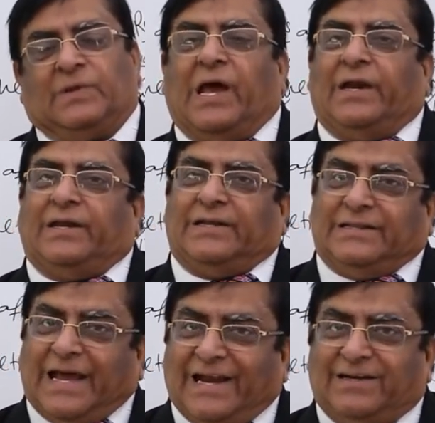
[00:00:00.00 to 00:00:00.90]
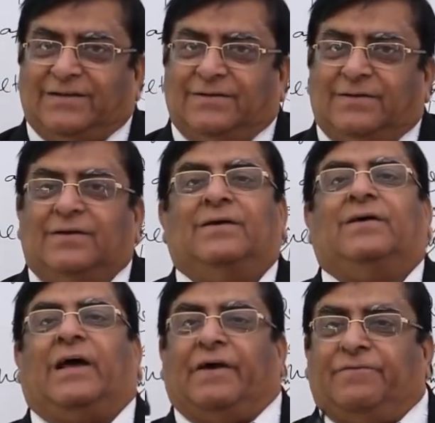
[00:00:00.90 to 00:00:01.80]
And in that,
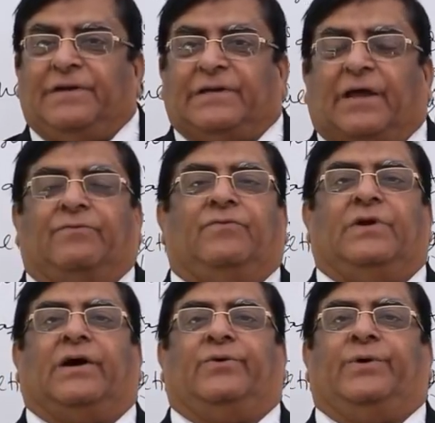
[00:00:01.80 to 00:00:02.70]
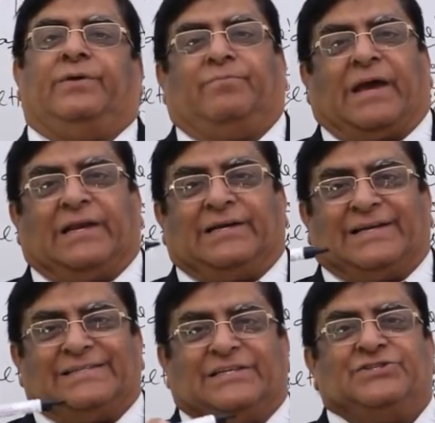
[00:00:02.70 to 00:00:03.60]
every time we are doing
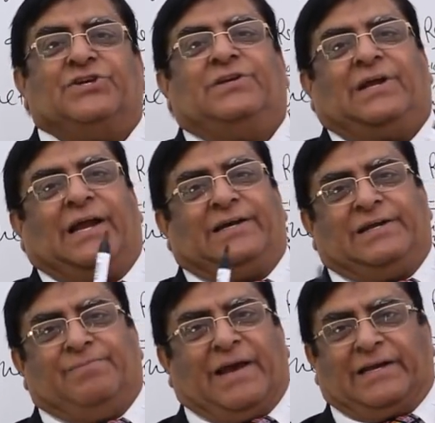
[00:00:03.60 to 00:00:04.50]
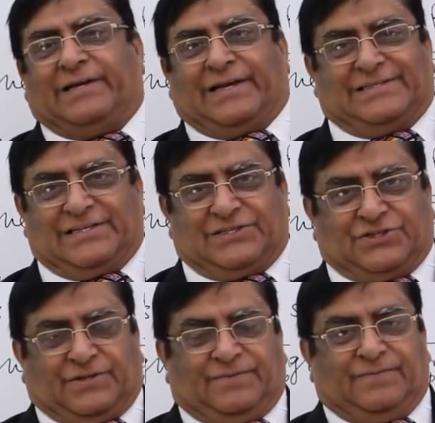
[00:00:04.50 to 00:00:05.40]
magnetization and
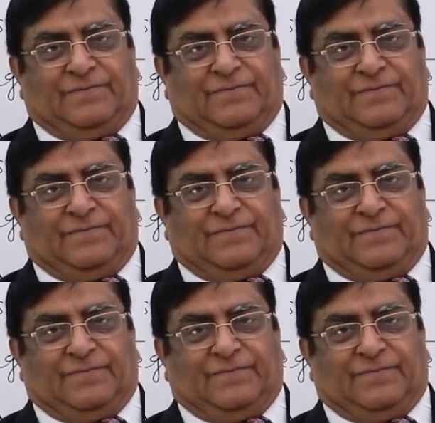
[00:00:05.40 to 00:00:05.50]
demagnetization.